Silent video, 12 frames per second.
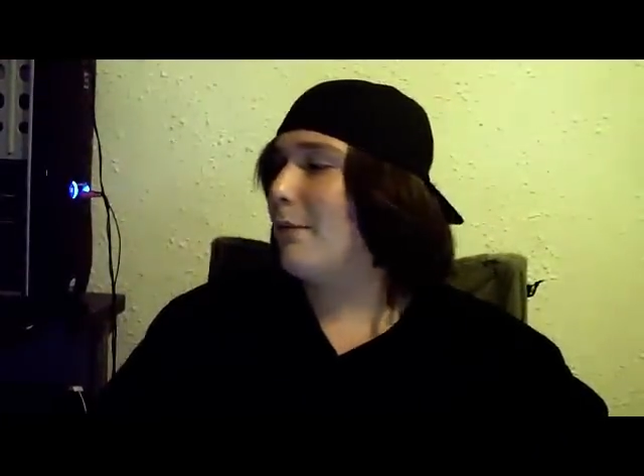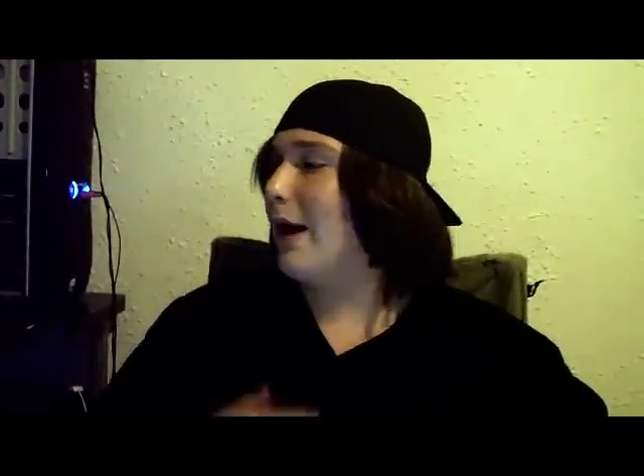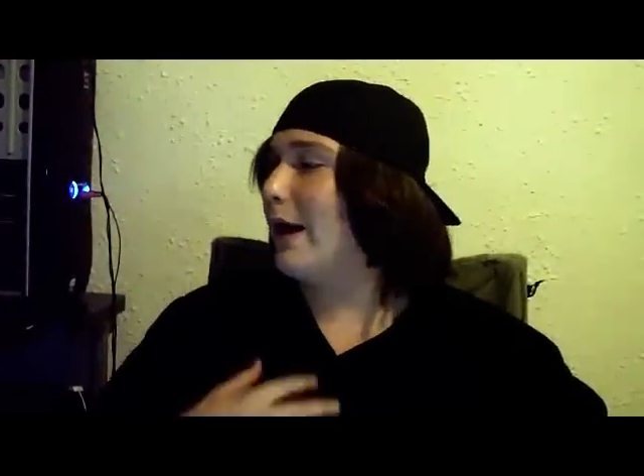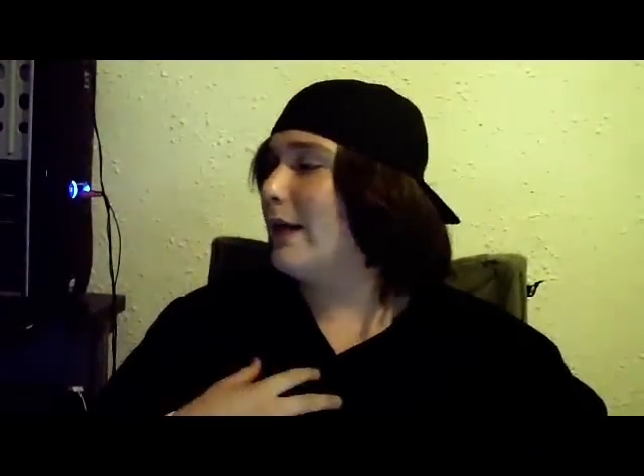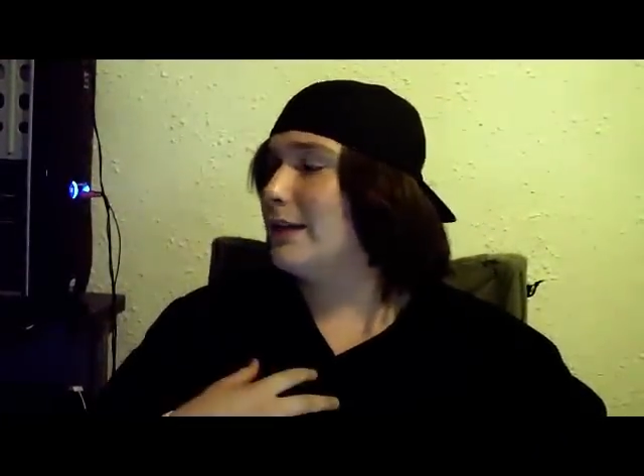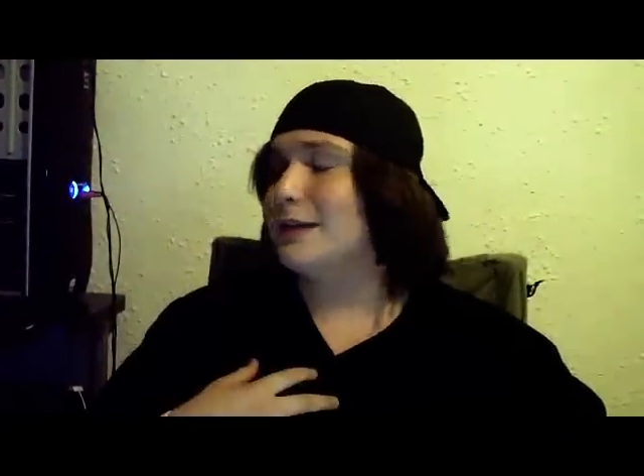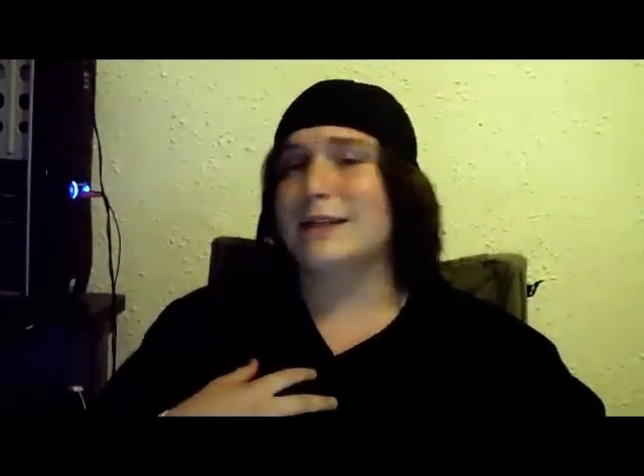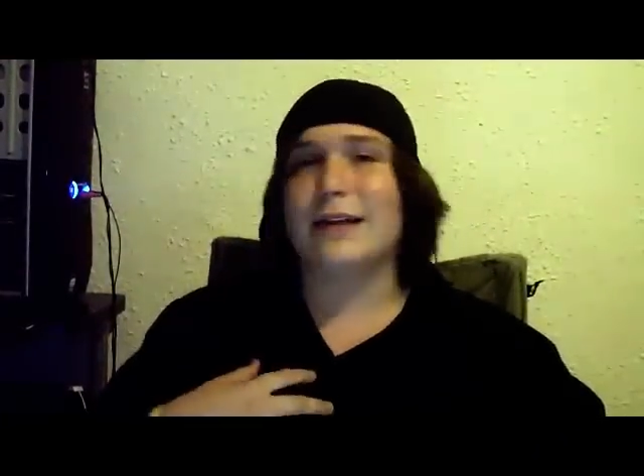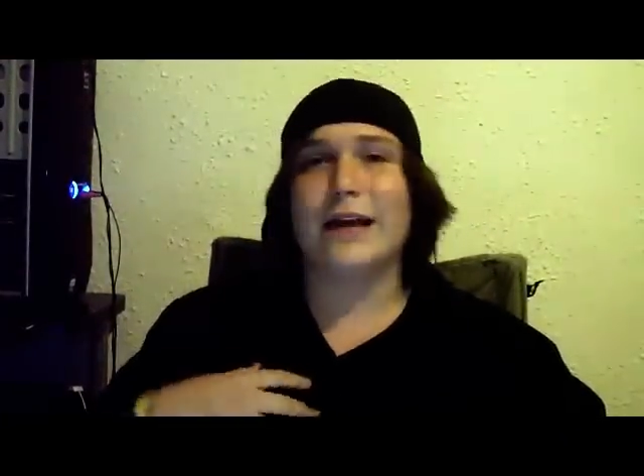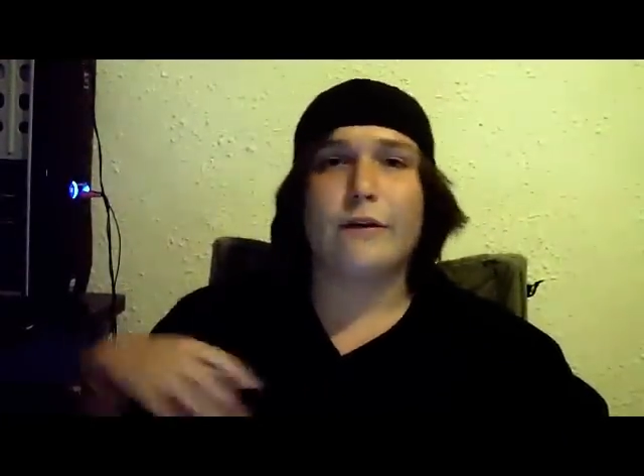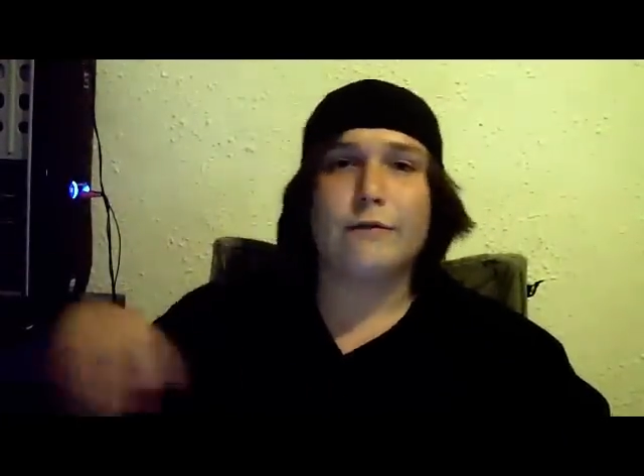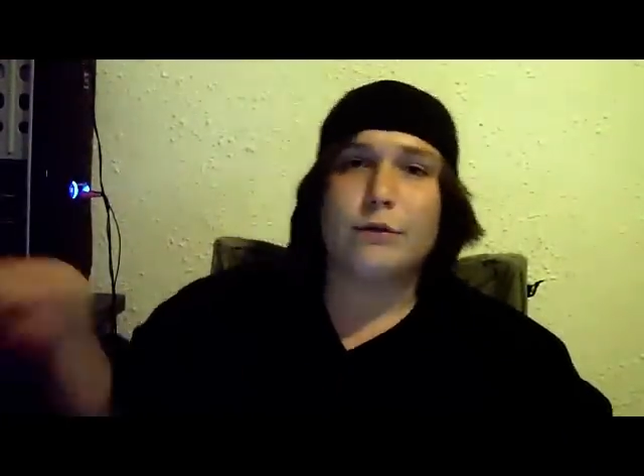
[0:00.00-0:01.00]
mine doesn't
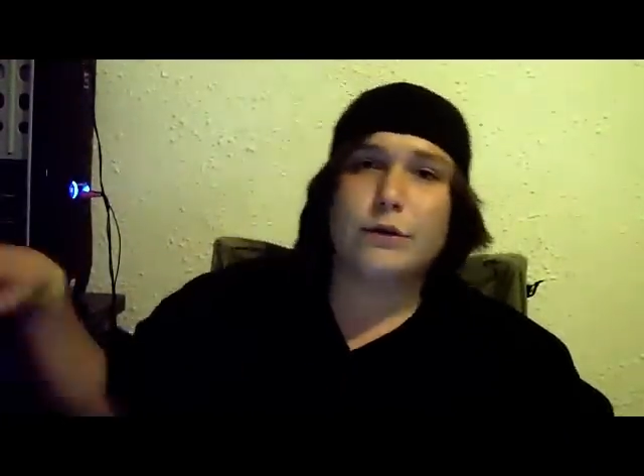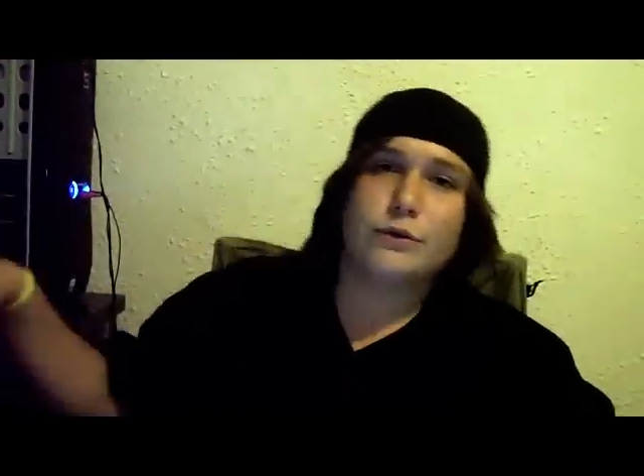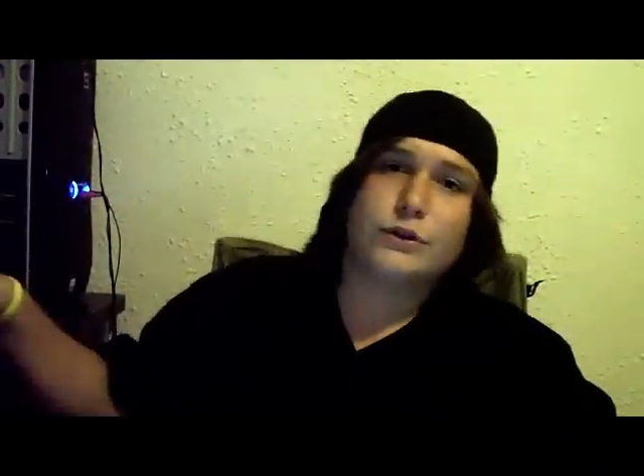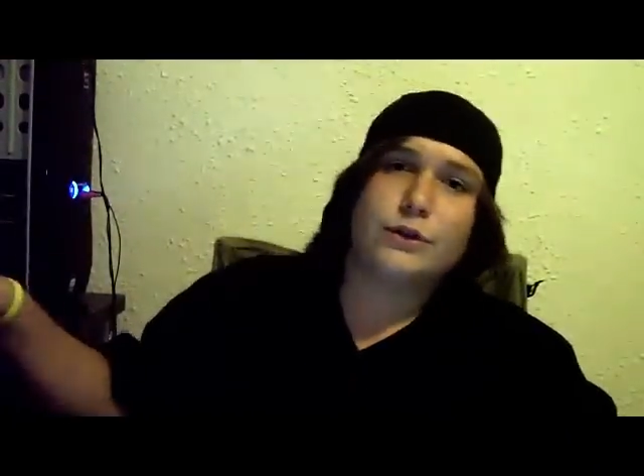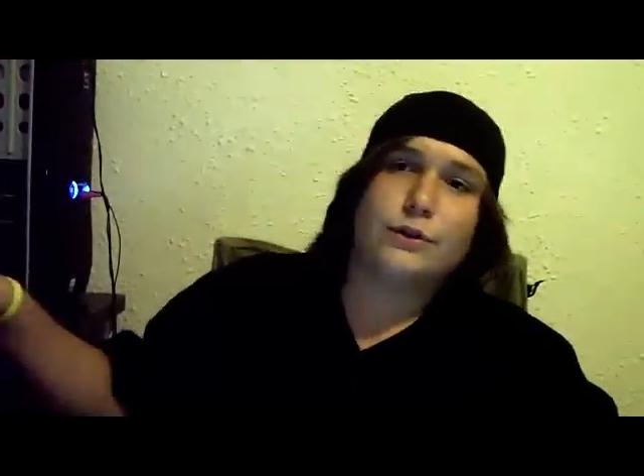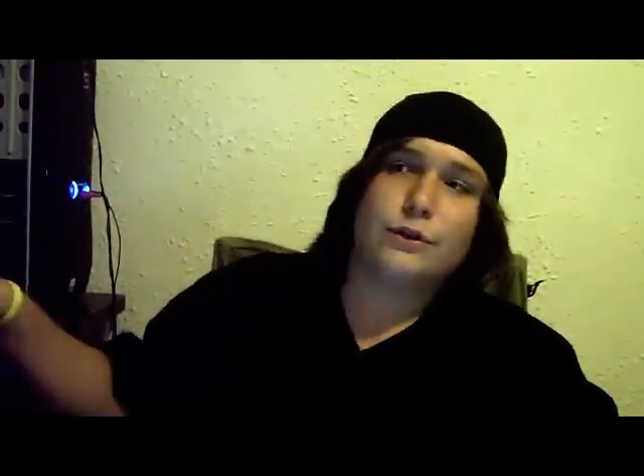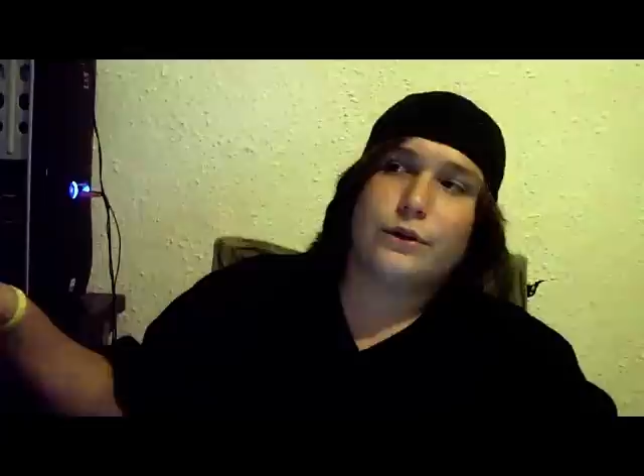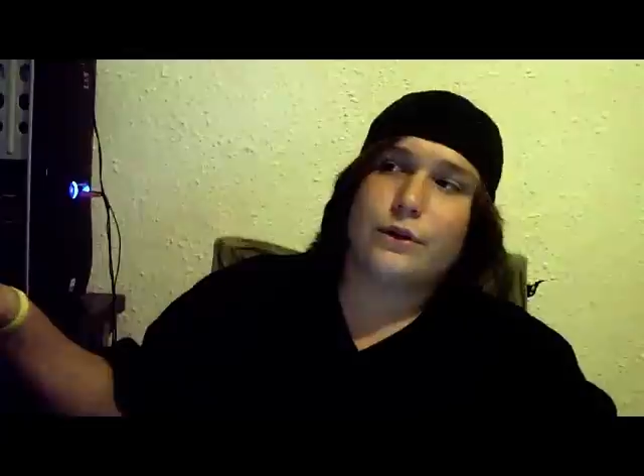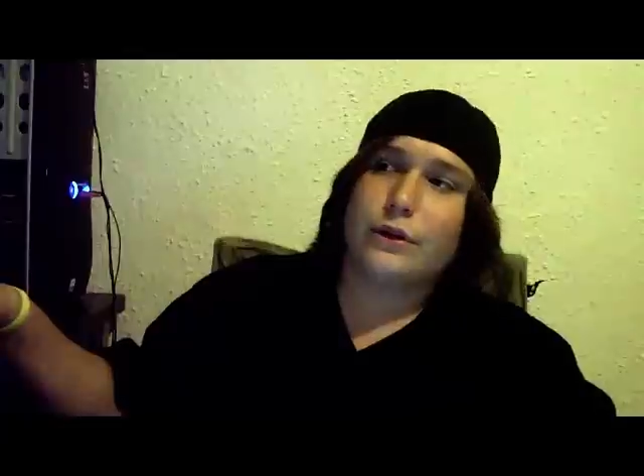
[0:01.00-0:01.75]
have Bluetooth,